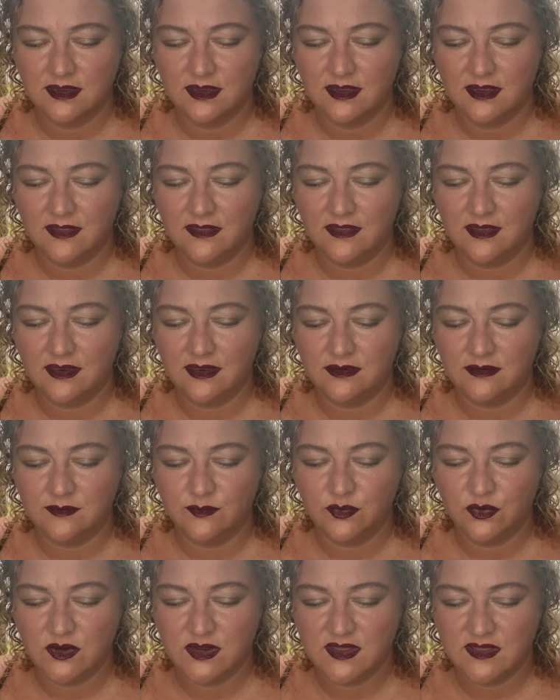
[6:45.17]
And then
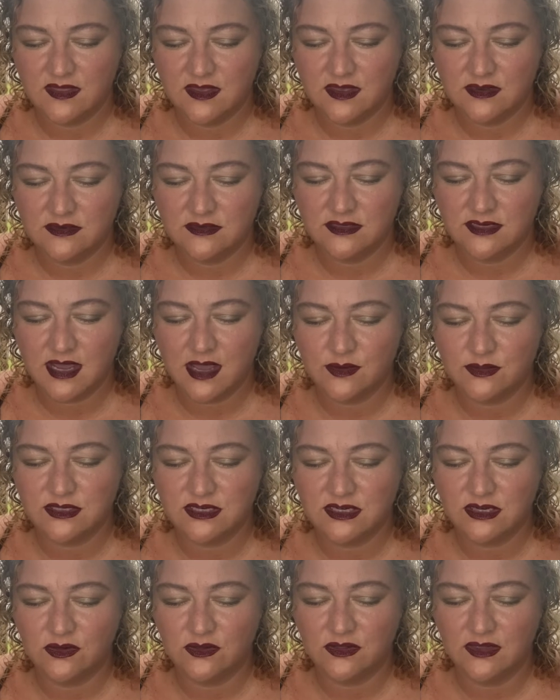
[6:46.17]
breathe in down to
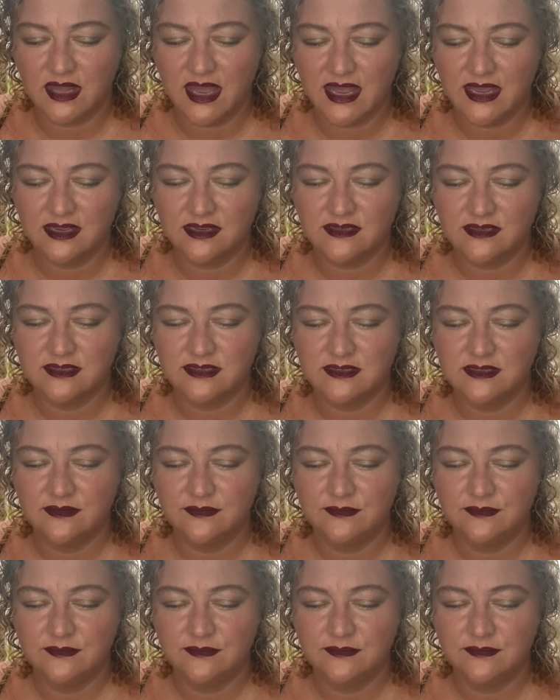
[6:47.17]
your legs.